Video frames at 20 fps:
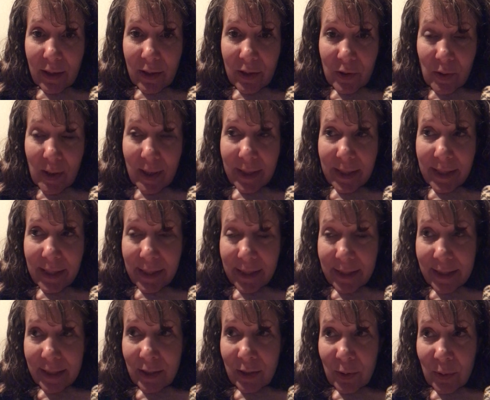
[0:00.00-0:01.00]
So I can
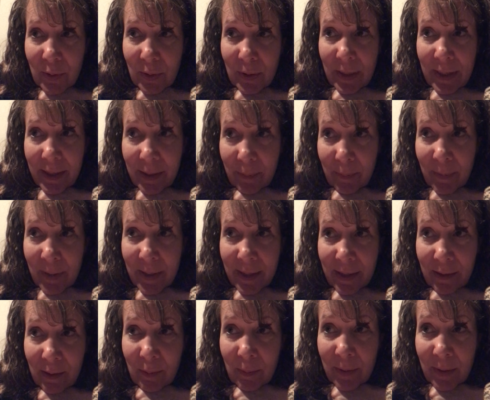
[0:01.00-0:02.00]
continue to lay in bed
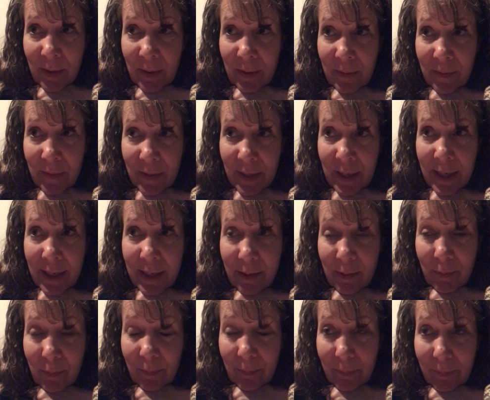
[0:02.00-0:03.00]
in the middle of the night,
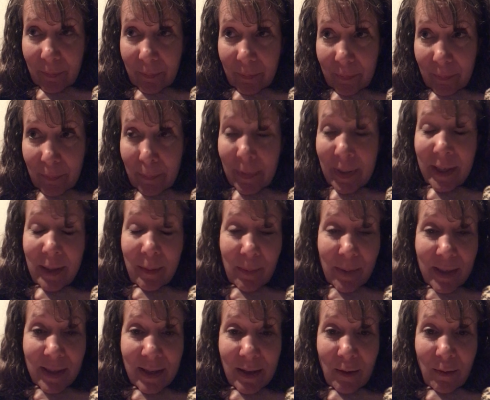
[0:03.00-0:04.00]
beating
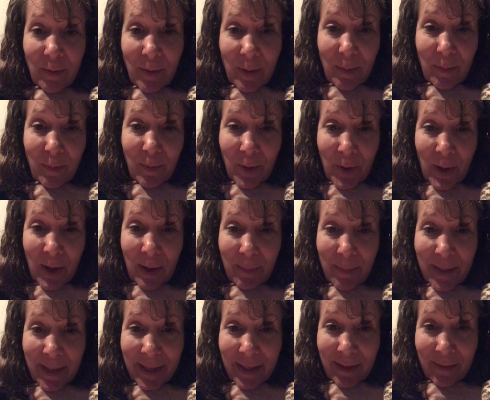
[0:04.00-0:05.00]
myself up for not
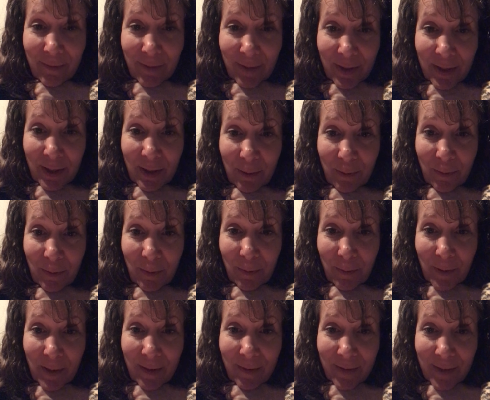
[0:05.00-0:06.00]
making a video for
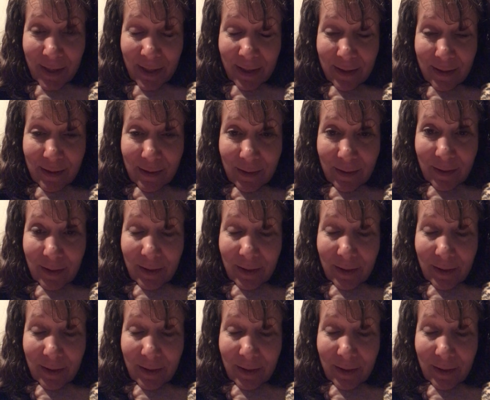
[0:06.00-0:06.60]
5 days.